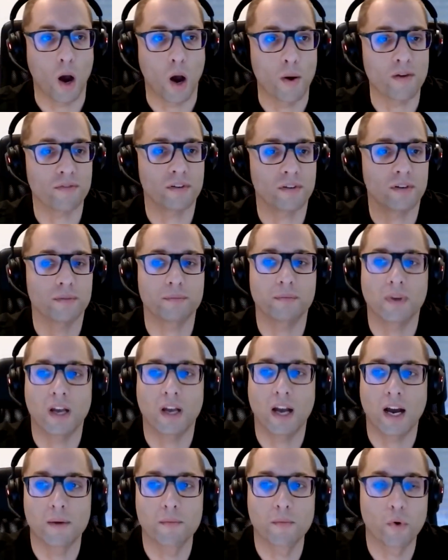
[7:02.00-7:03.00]
However,
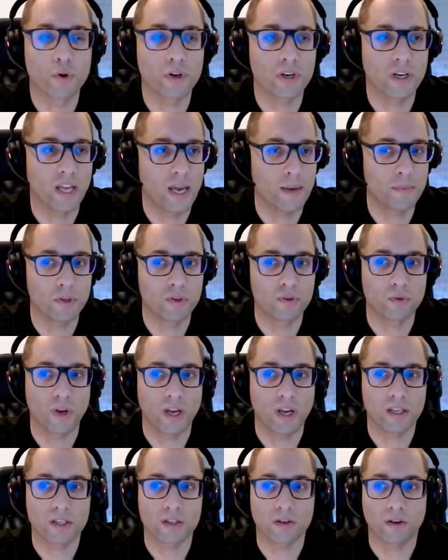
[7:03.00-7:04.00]
I'm more than happy to
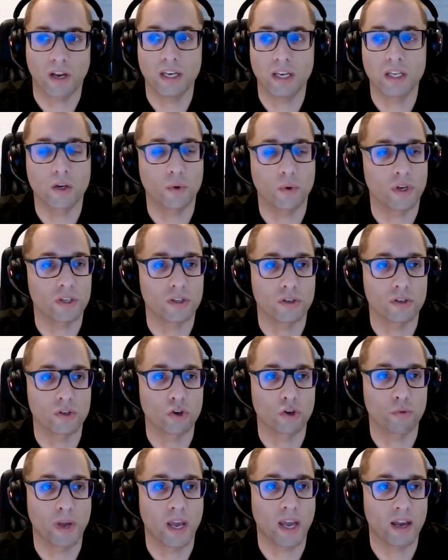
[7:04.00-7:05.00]
answer any
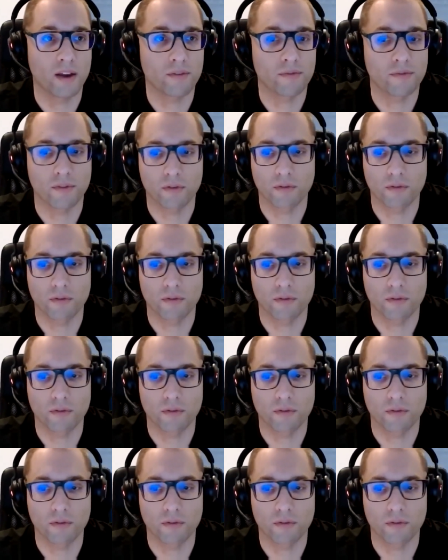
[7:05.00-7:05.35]
questions you may have